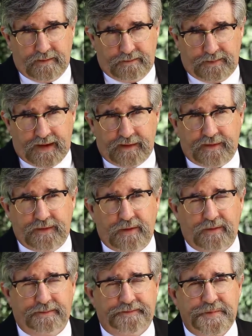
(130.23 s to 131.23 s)
best
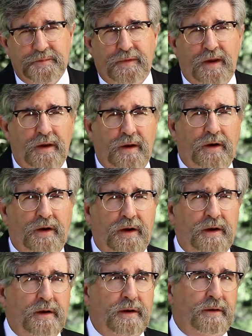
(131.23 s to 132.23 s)
known
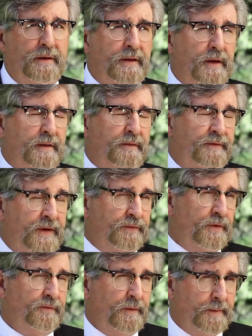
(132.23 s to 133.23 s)
are V
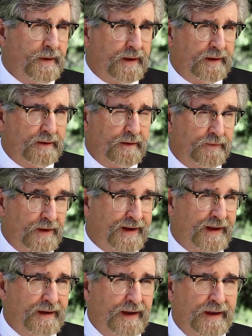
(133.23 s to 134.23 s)
for
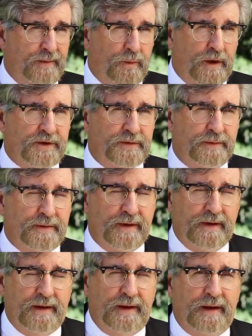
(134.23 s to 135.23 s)
Vendetta and
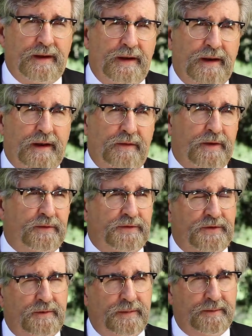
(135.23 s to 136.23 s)
Watchmen. Now, those
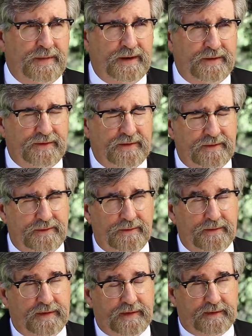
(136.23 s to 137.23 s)
two have been made
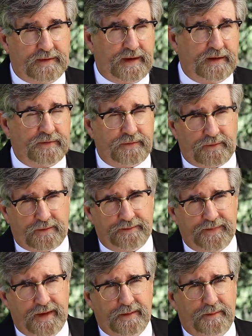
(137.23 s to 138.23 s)
into successful
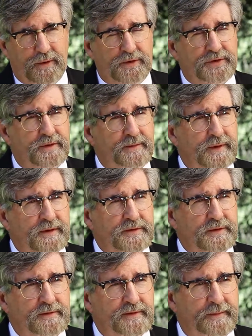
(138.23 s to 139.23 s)
motion
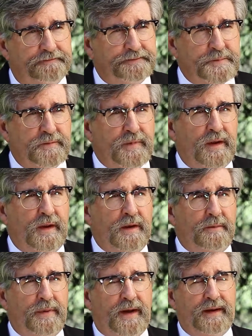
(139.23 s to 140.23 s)
pictures,
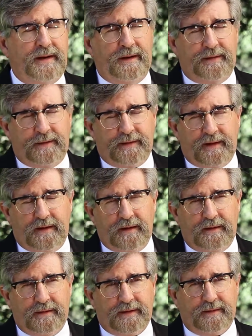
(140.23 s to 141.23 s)
but in this
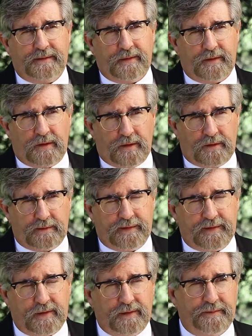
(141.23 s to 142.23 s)
case
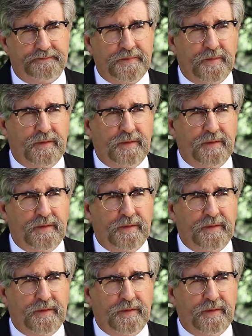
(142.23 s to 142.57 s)
also,